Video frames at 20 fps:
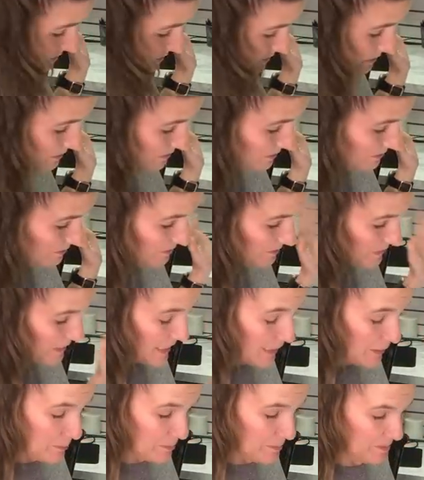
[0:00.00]
Is that it?
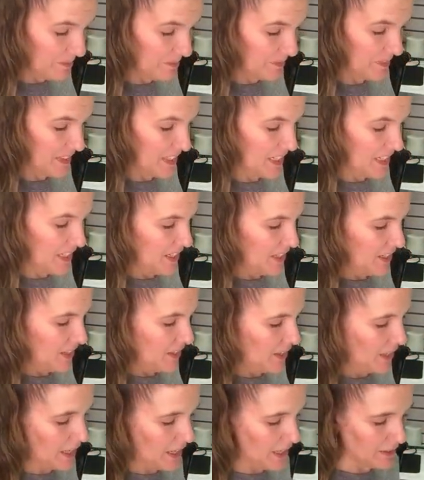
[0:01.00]
Yep. Okay.
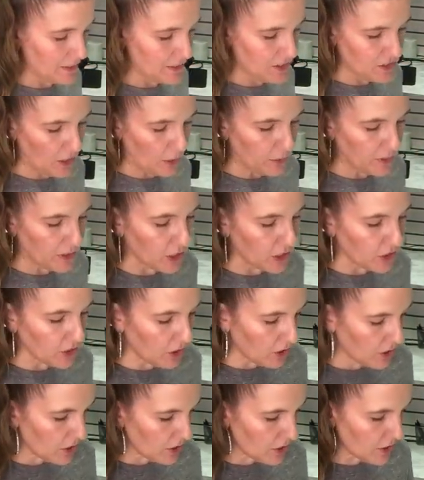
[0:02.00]
Okay, let's start with the
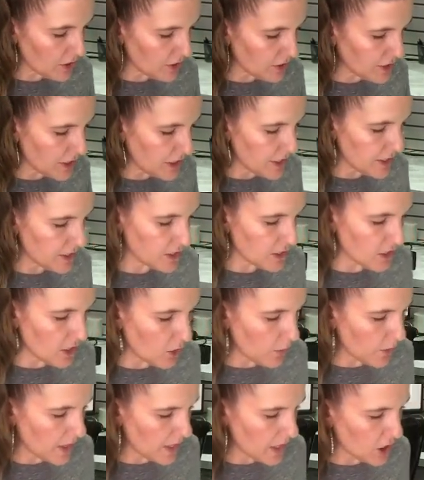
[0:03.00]
yarn. Start it's
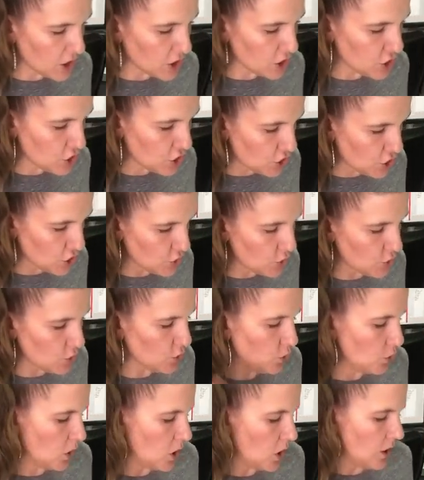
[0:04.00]
going to
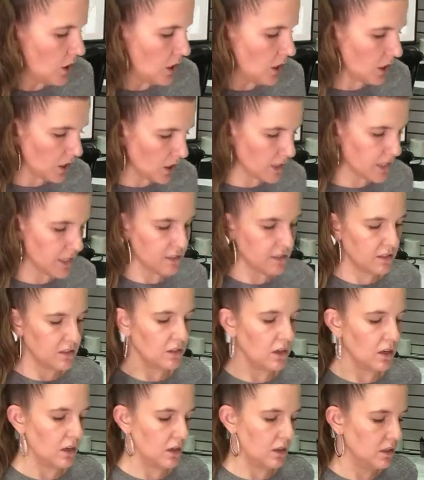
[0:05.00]
yarn.
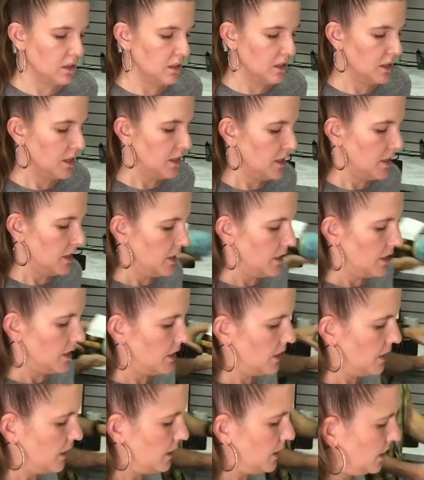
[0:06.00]
Arkansas. All
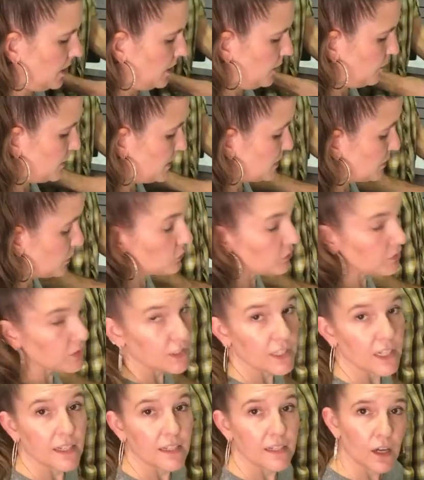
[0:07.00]
right. Uh, it was sold for
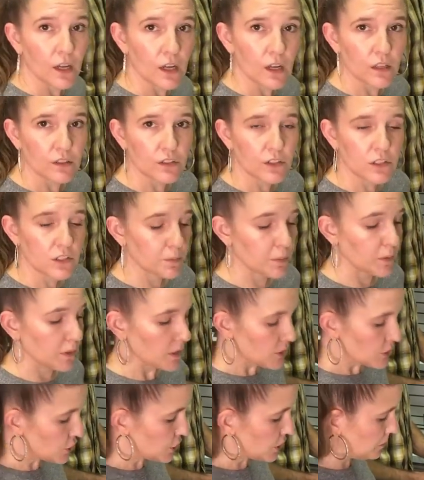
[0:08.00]
ten dollars plus
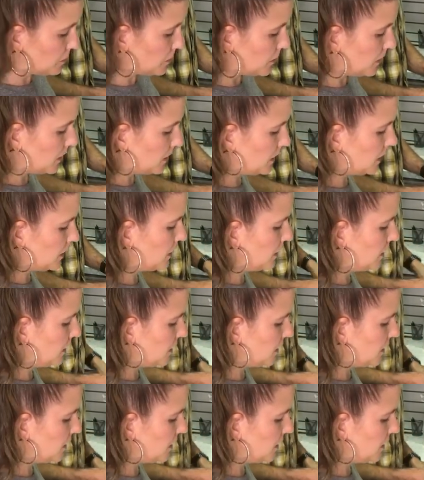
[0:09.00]
shipping.